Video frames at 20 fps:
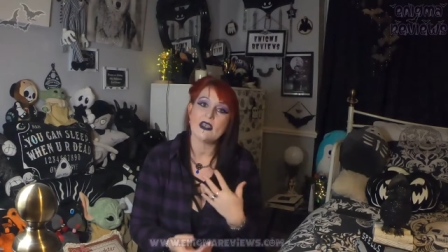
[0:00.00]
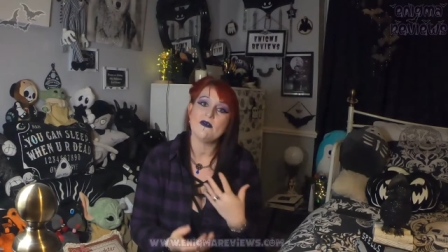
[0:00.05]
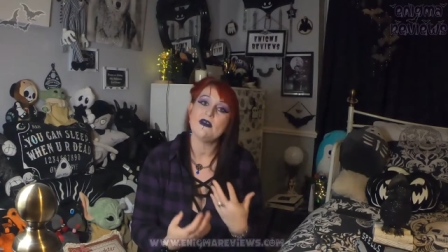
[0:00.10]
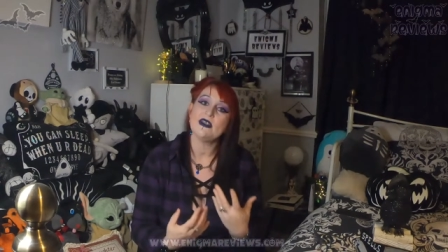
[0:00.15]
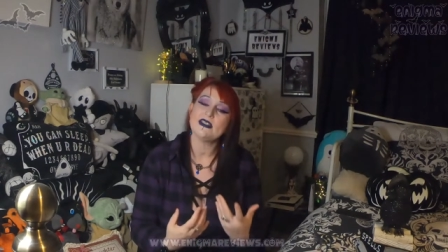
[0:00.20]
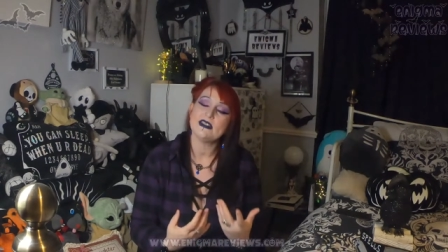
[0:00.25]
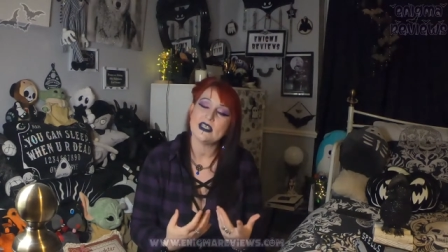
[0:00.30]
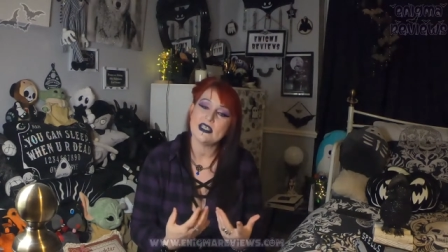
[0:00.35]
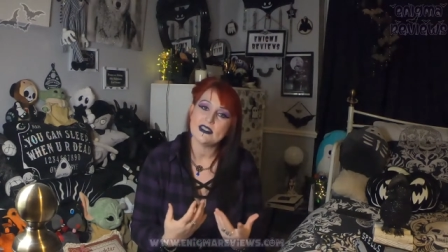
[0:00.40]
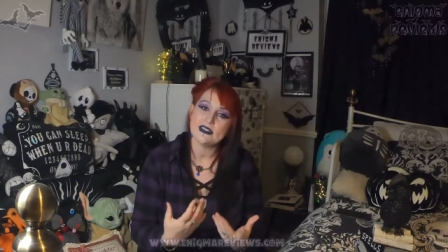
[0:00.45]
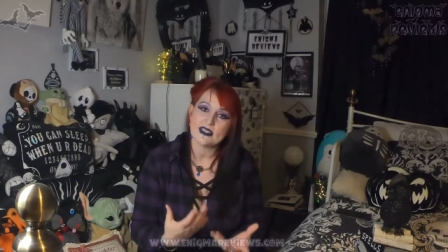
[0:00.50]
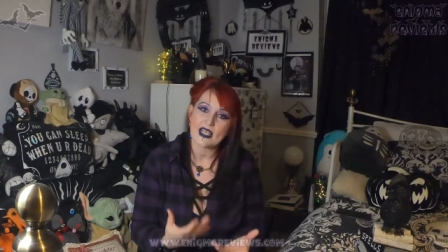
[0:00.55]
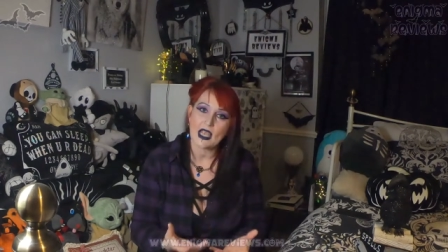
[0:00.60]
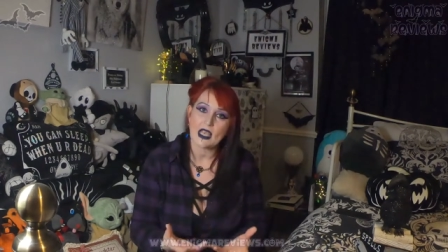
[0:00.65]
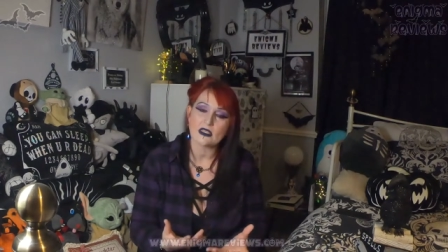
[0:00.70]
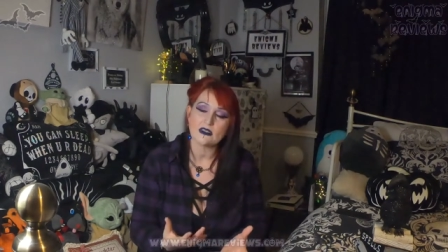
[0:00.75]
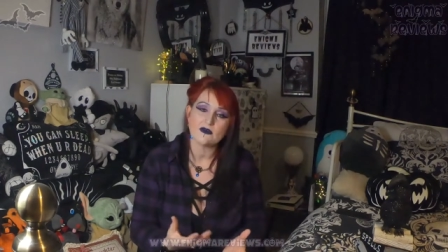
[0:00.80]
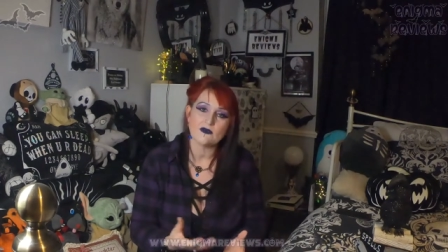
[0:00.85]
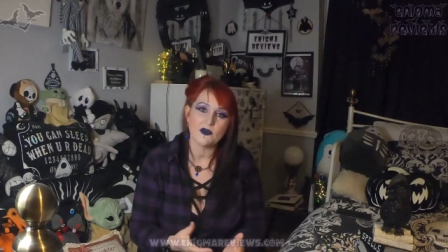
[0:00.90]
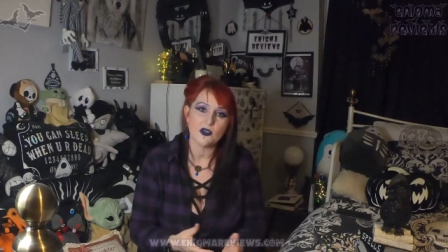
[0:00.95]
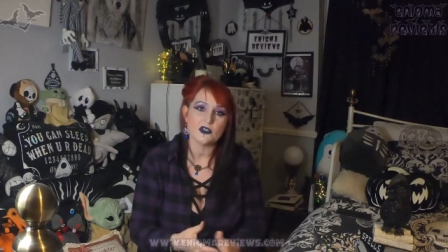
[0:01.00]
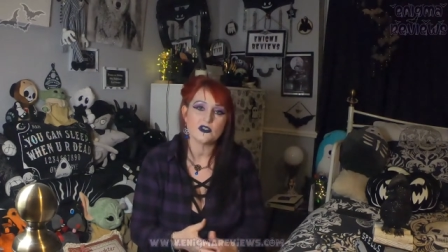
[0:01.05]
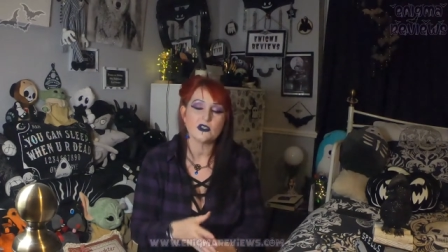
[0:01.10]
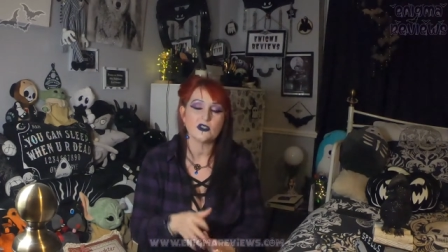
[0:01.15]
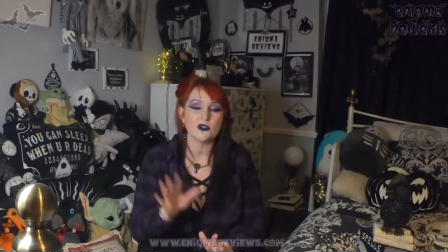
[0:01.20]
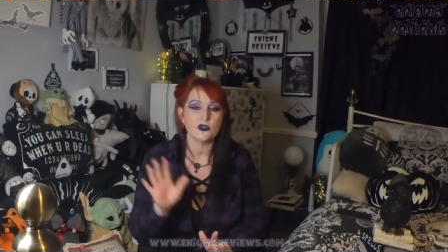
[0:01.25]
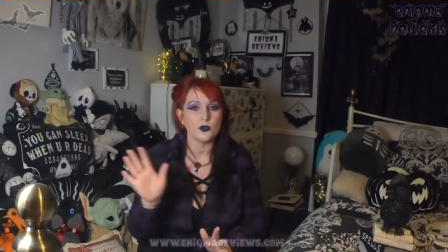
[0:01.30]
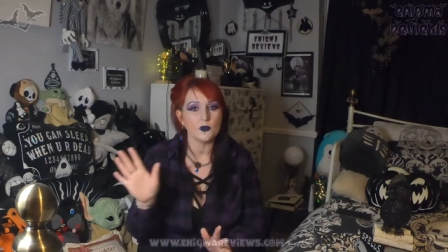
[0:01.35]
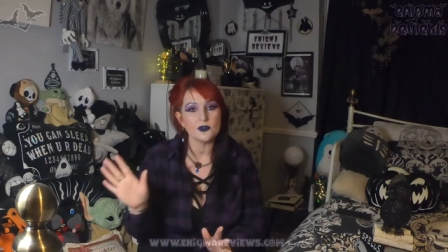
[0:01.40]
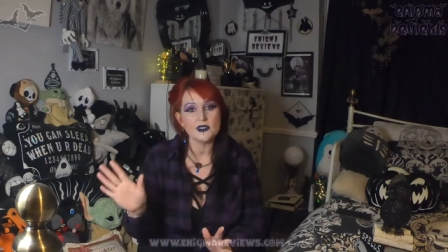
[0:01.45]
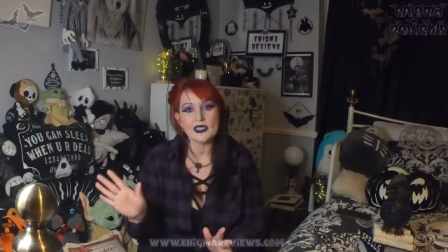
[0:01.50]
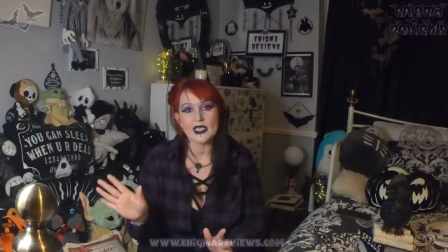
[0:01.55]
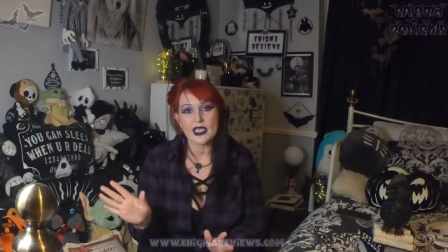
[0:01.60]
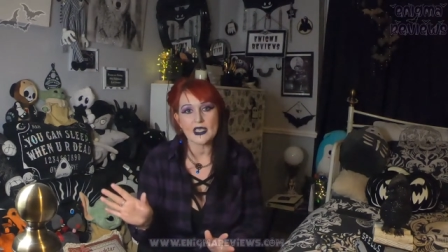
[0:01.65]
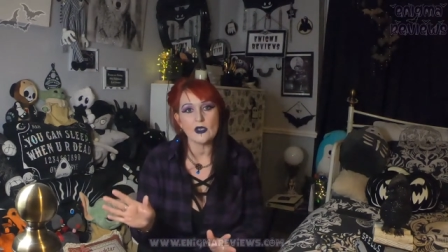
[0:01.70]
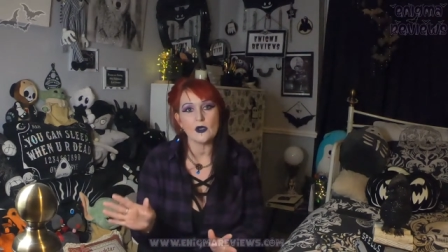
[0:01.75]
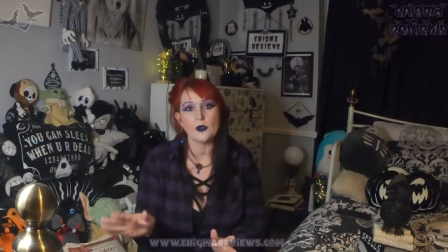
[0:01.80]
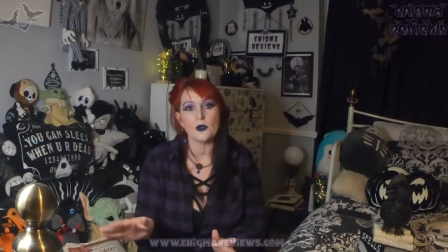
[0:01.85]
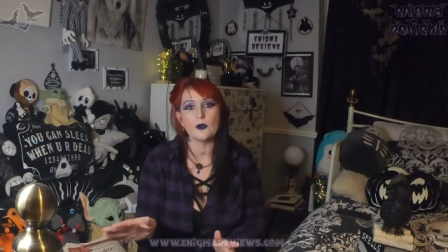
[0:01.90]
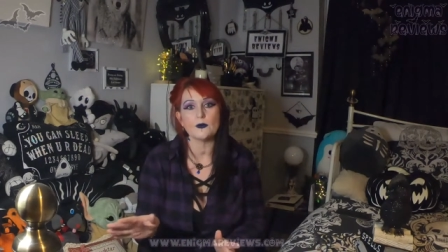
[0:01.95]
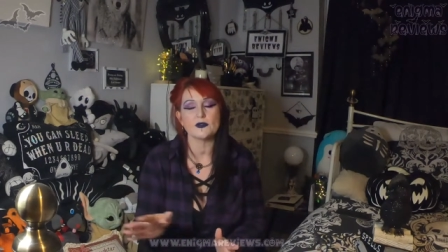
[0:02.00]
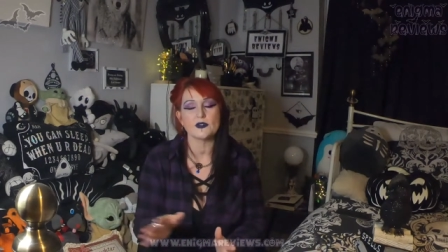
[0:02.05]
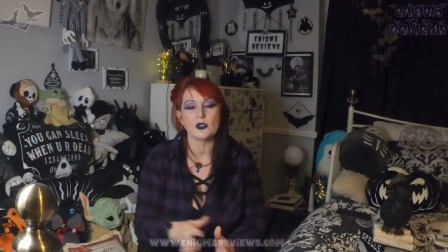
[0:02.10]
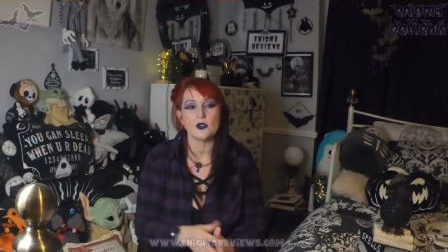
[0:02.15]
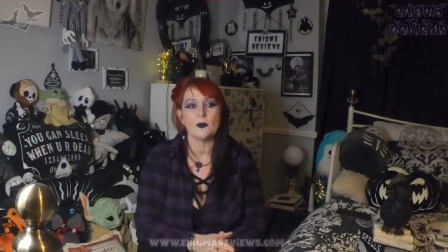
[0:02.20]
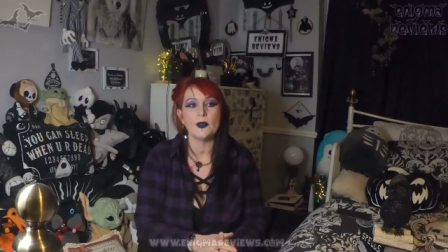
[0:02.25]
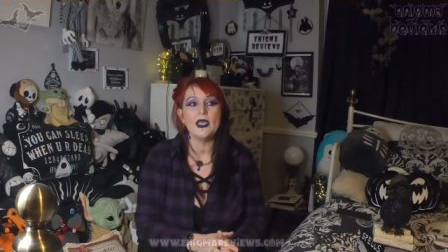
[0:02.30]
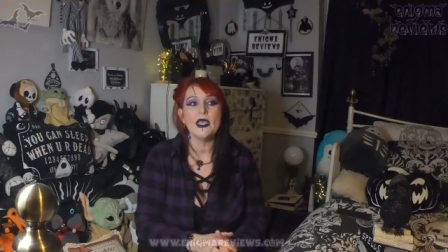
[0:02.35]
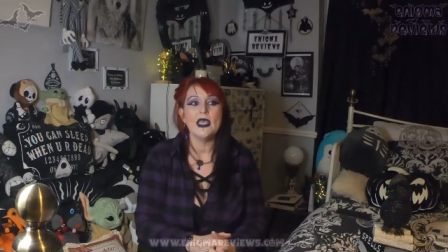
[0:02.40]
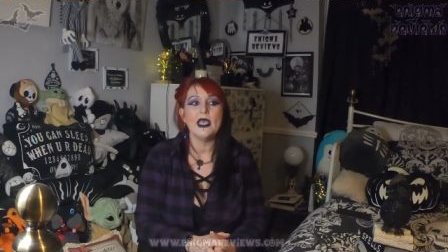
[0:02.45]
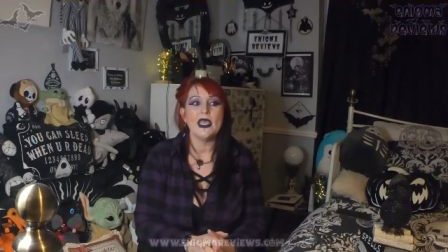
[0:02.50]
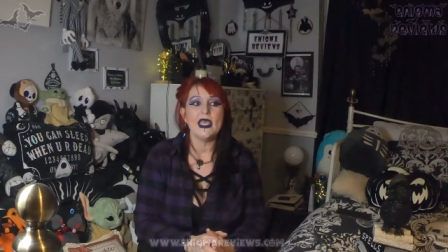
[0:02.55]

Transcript: if it's intact first, because I don't want to get your hopes up.